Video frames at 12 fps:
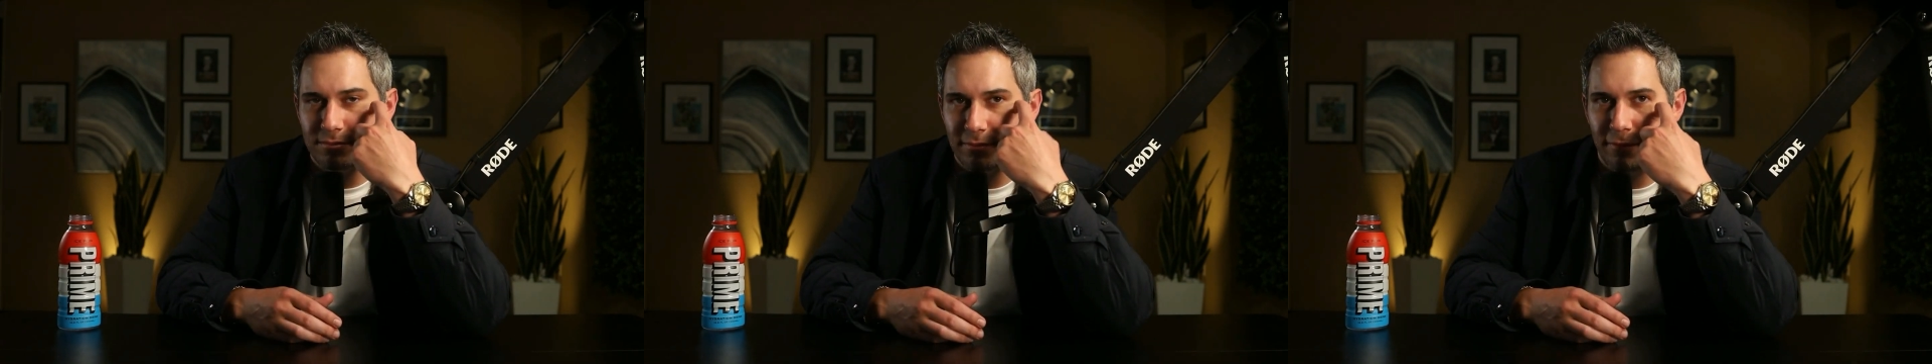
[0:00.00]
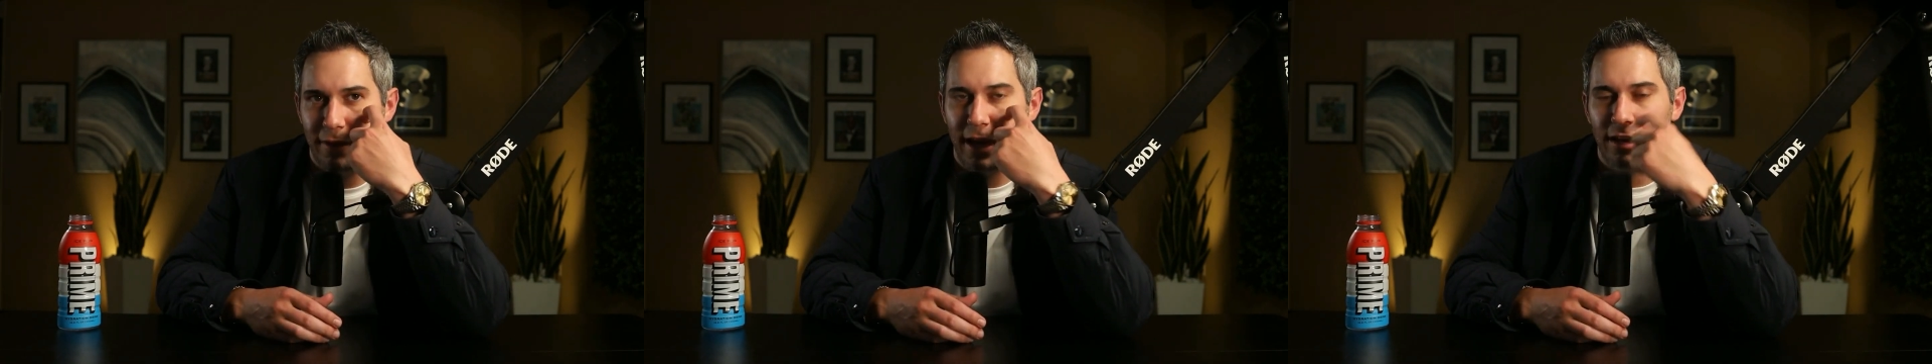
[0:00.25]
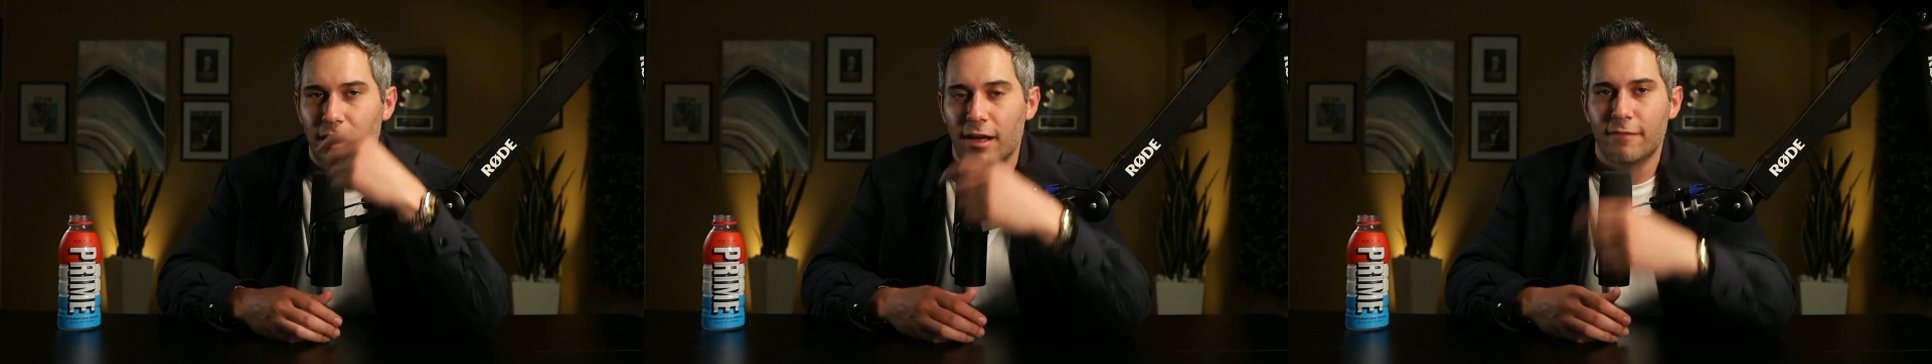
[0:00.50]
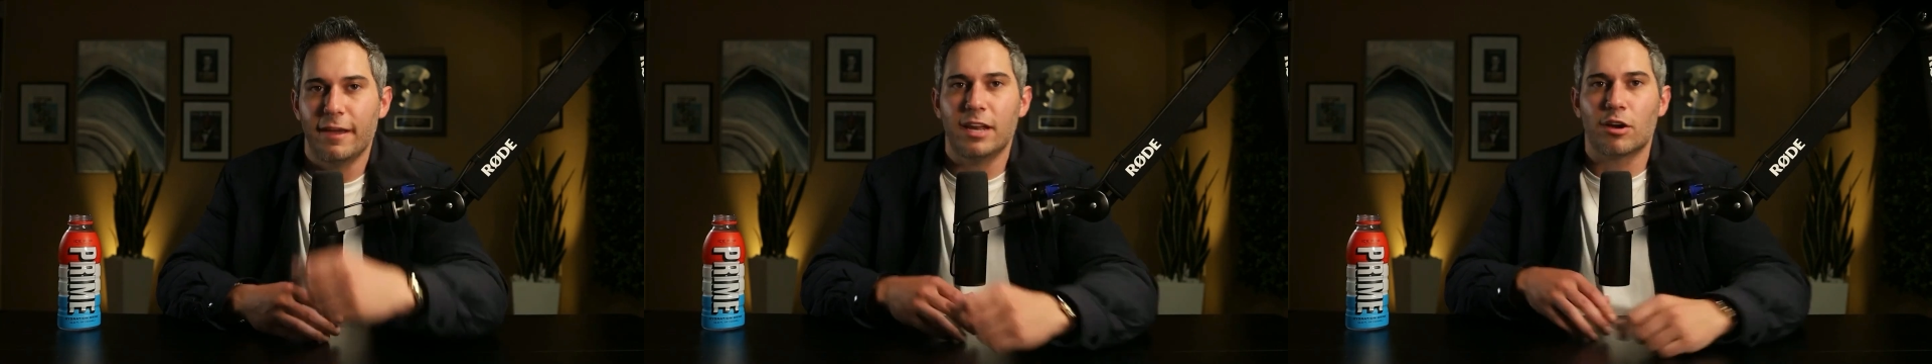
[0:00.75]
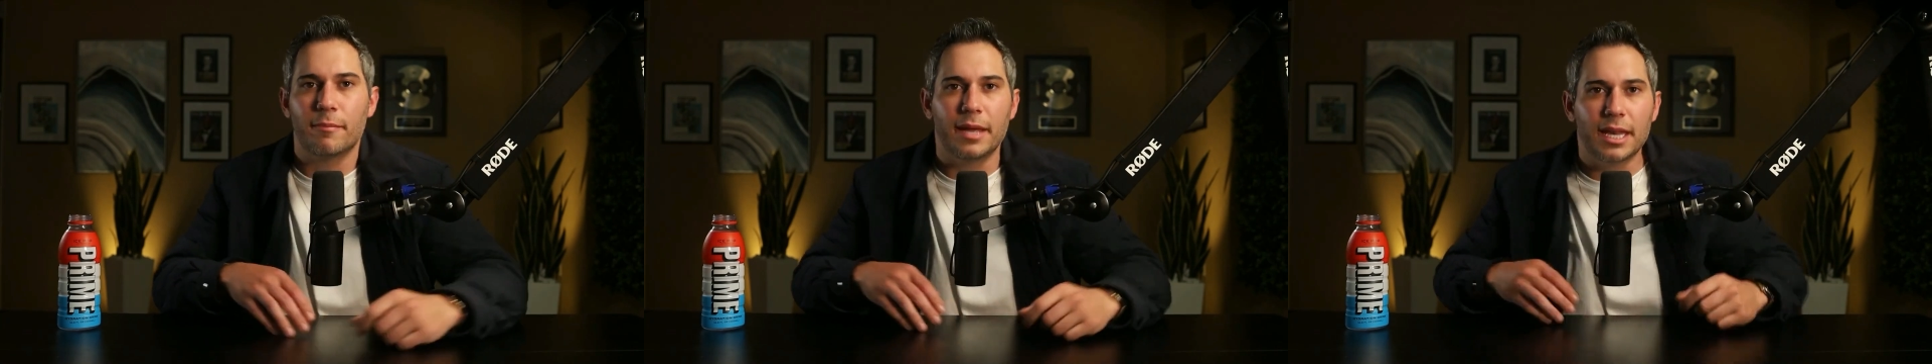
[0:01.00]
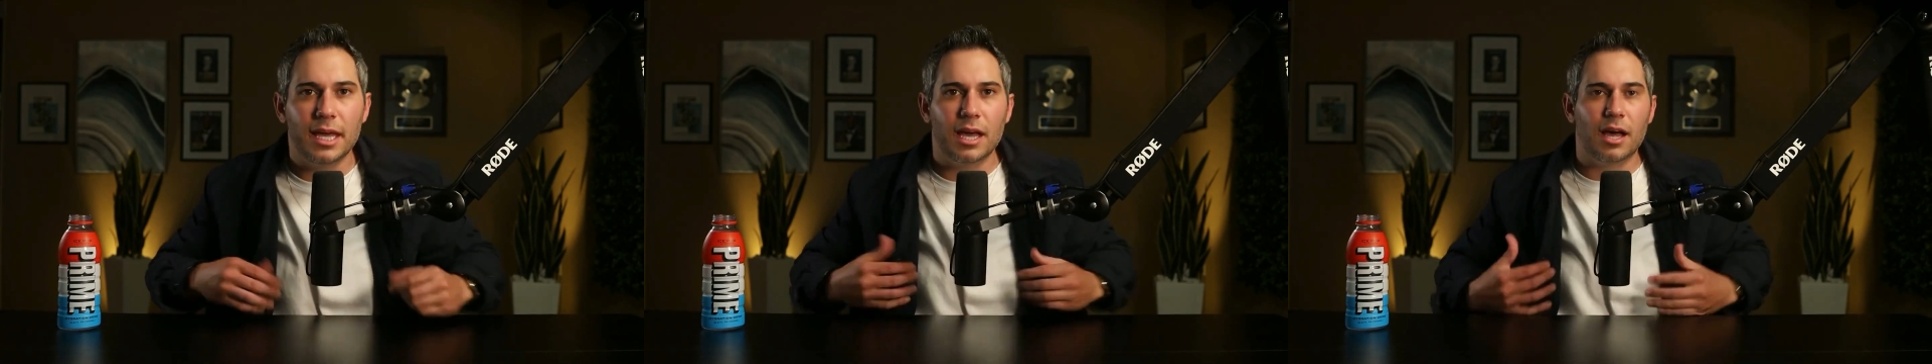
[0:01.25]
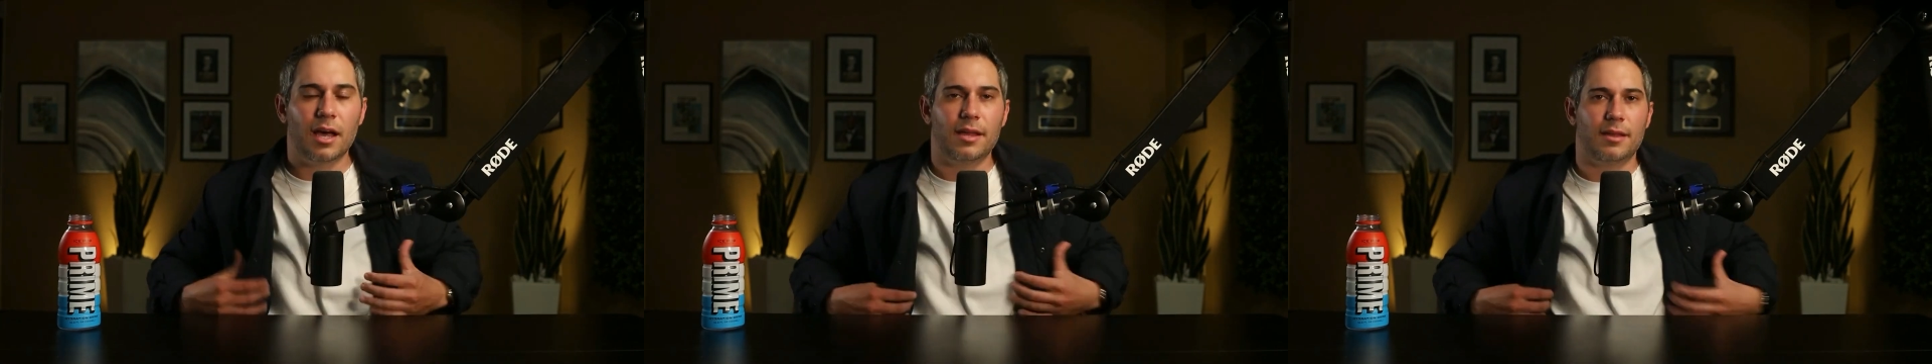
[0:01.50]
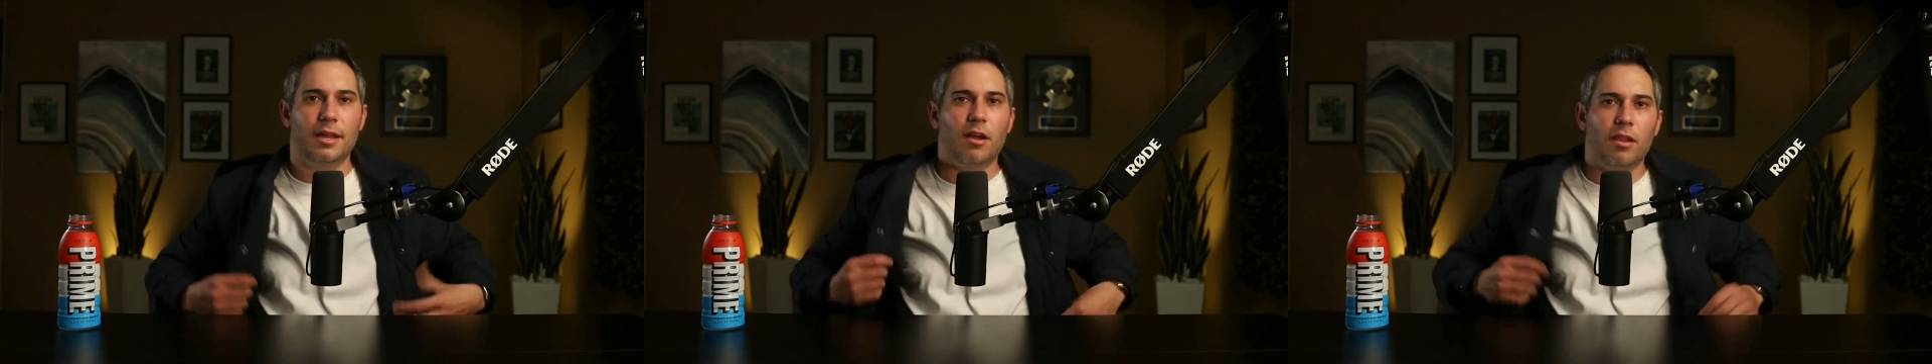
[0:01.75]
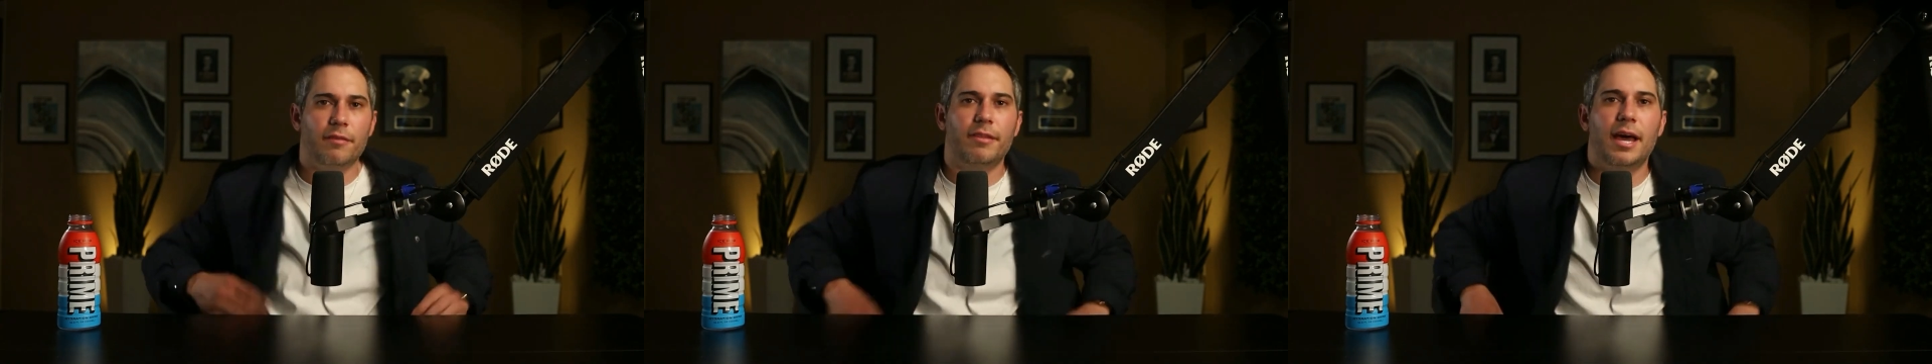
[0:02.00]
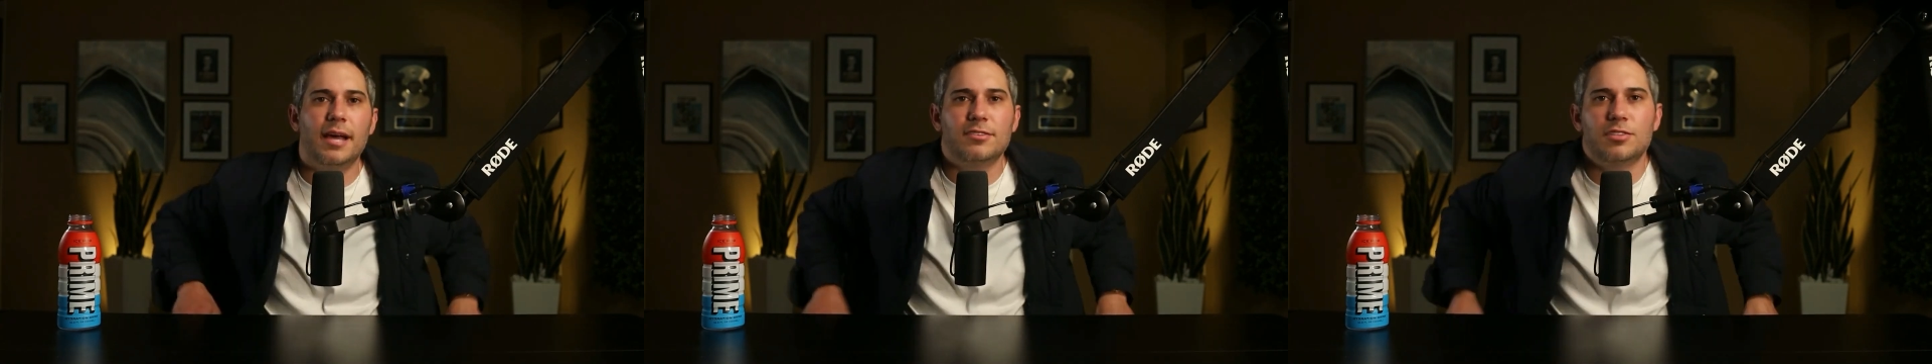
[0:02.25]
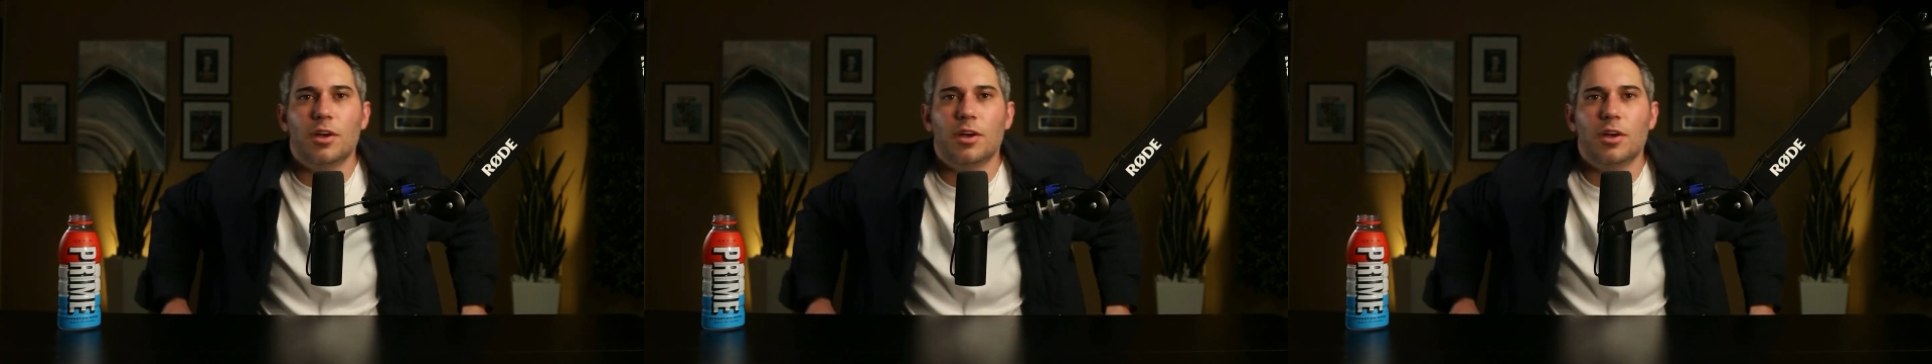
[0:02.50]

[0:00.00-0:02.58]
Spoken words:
VaynerMedia and all of that.